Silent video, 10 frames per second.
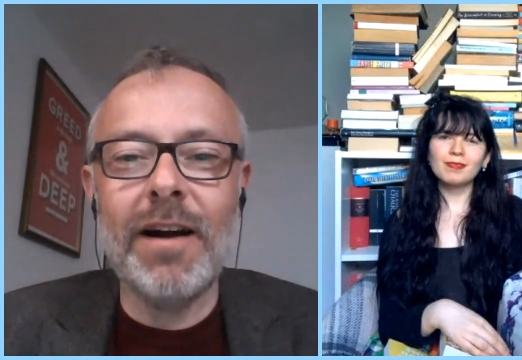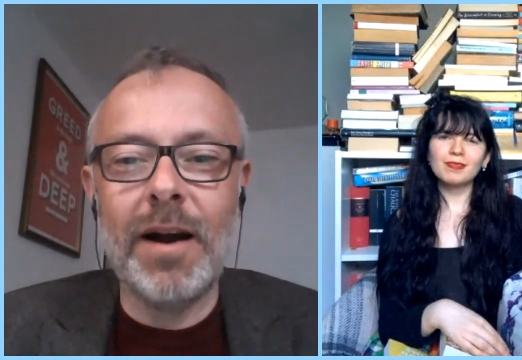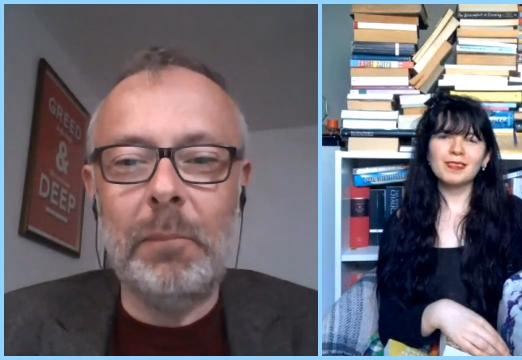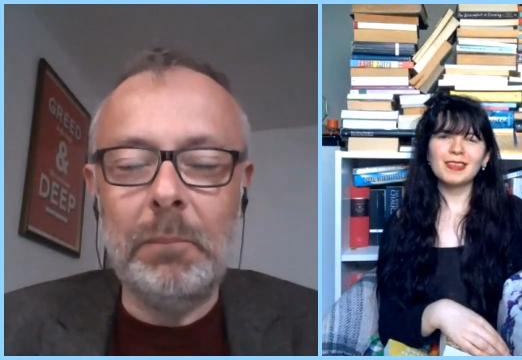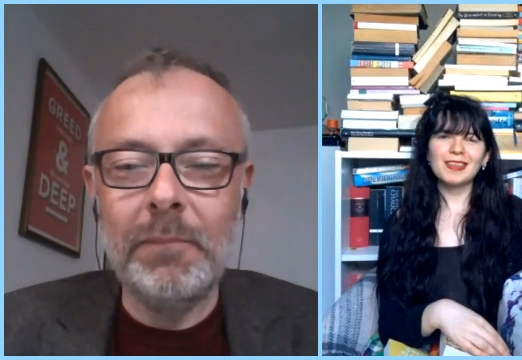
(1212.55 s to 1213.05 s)

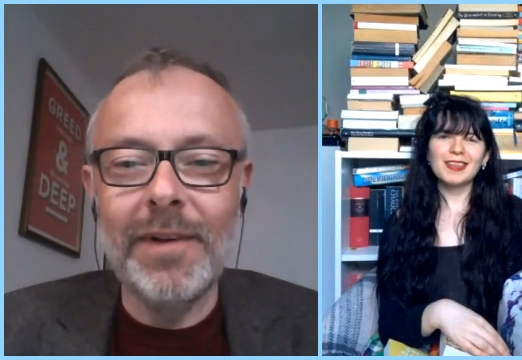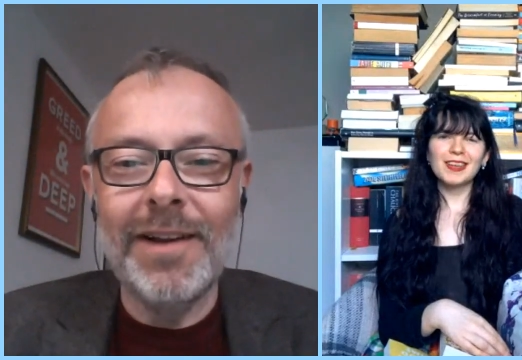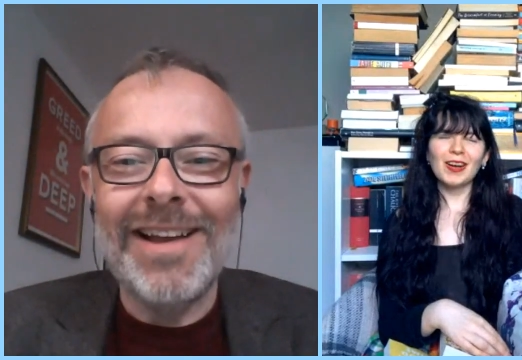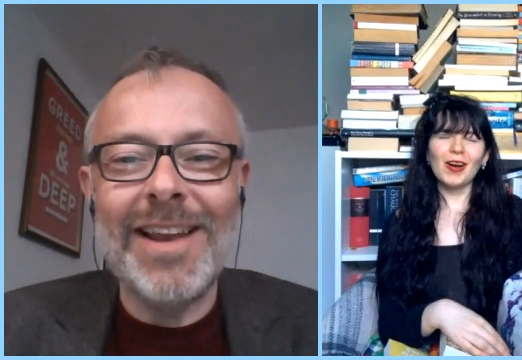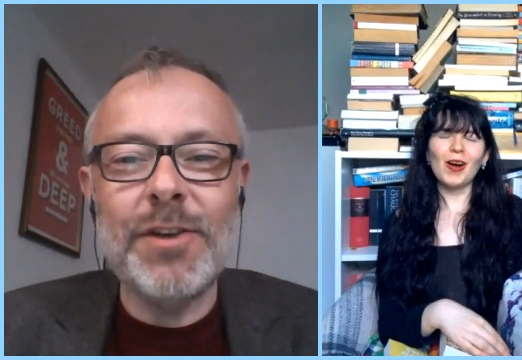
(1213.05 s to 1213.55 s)
Speaker 1: are.
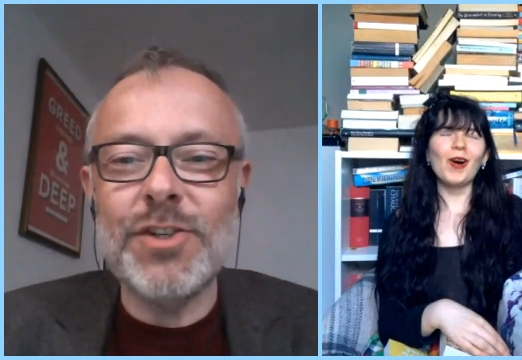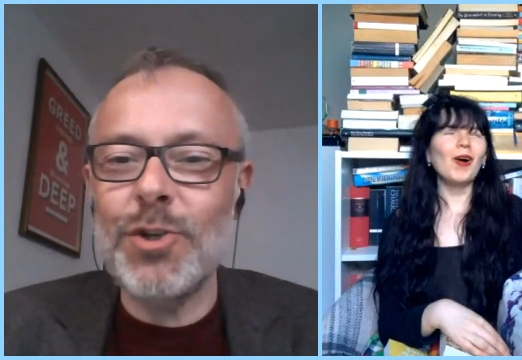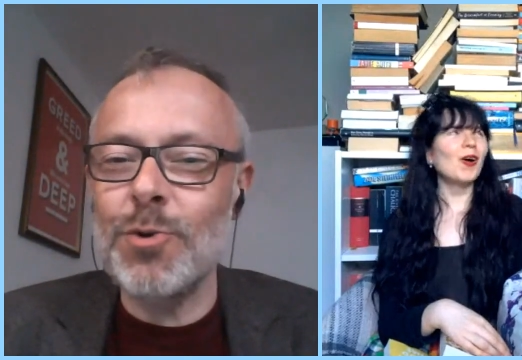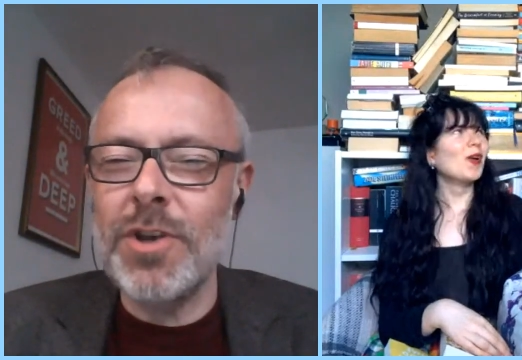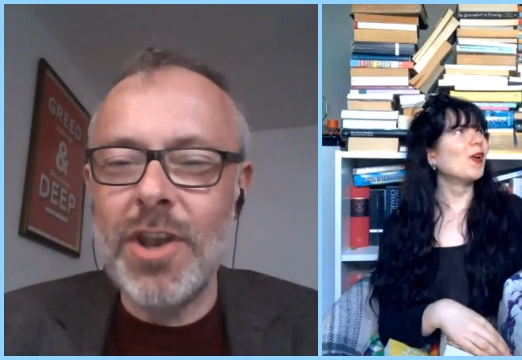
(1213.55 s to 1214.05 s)
Now,
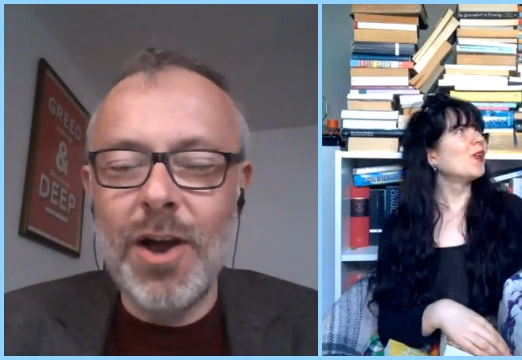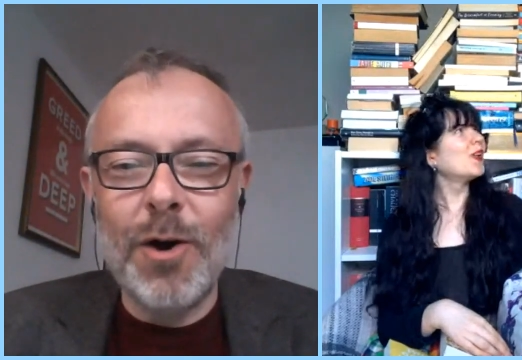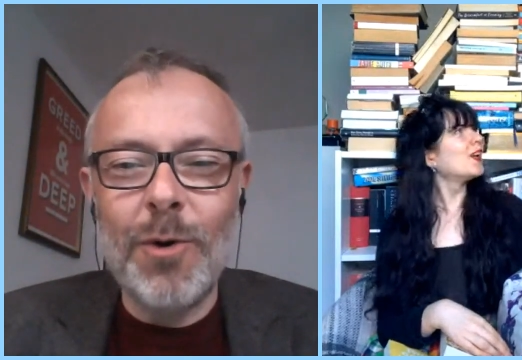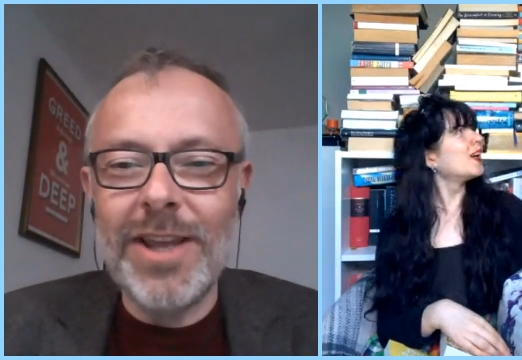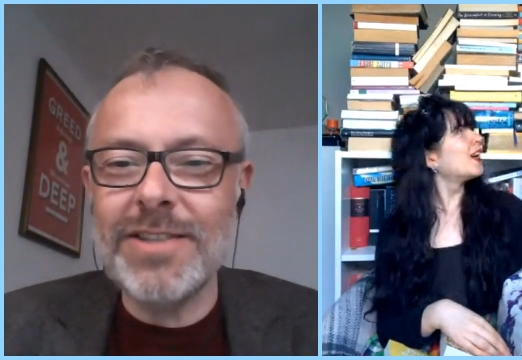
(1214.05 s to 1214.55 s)
do you oh.
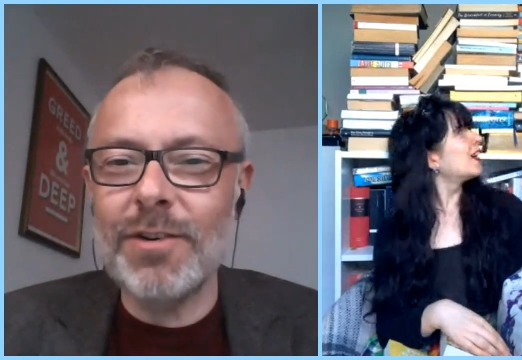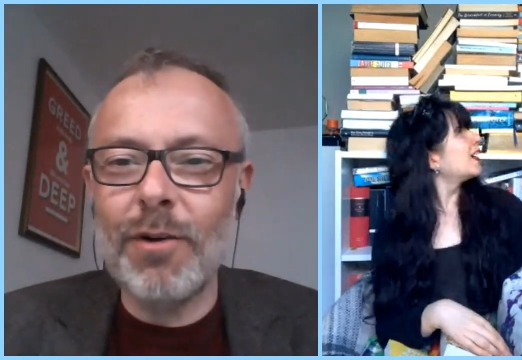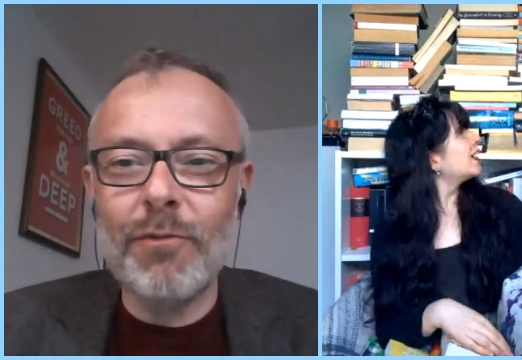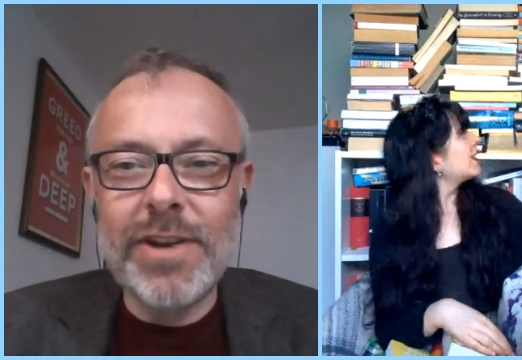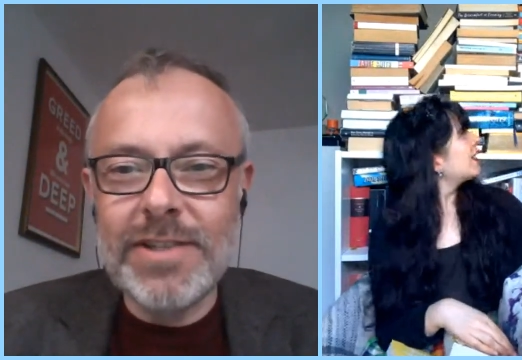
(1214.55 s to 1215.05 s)
know? Is
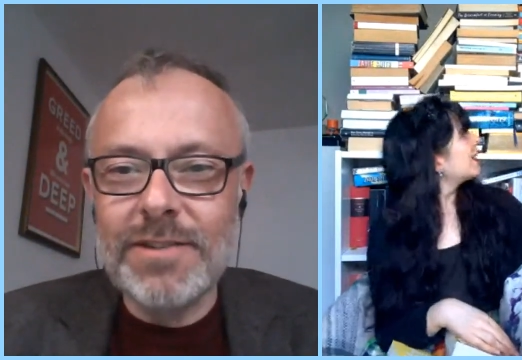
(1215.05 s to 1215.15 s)
there a